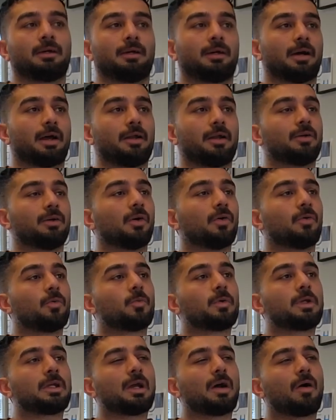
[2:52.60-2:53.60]
I don't know.
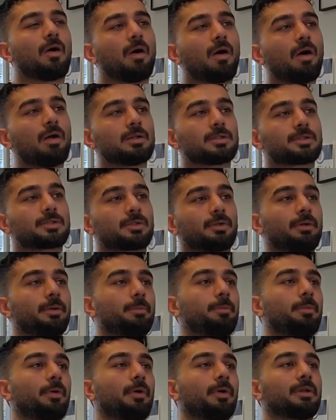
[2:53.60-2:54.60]
We also
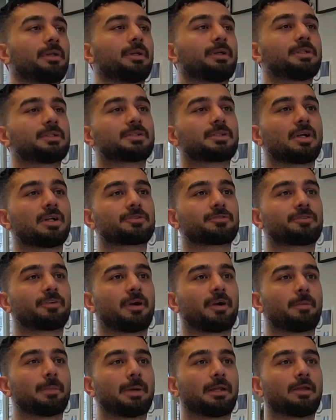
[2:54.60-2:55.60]
report the results
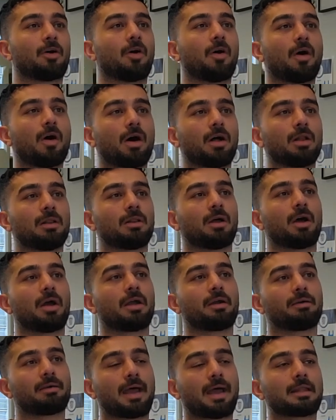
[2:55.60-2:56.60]
from an
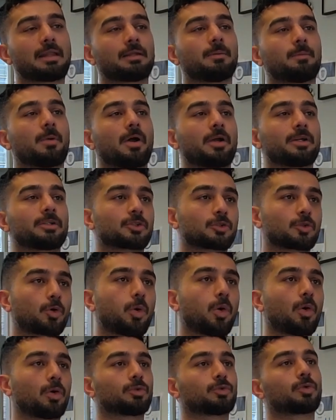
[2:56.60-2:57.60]
online randomized
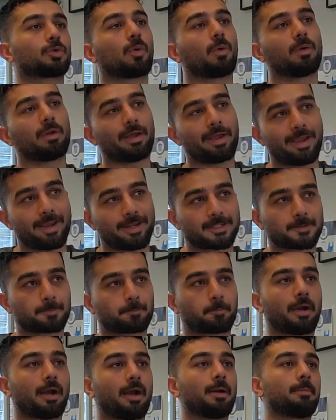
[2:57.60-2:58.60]
control
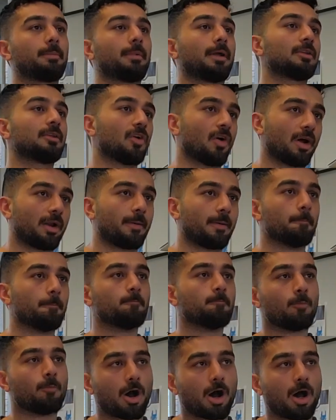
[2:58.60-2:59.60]
experiment on a
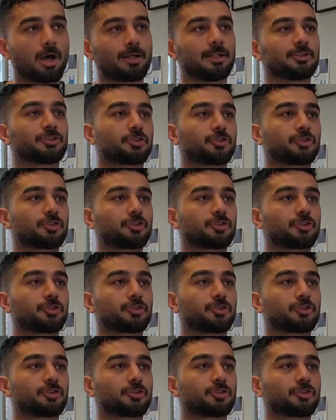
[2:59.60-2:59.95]
model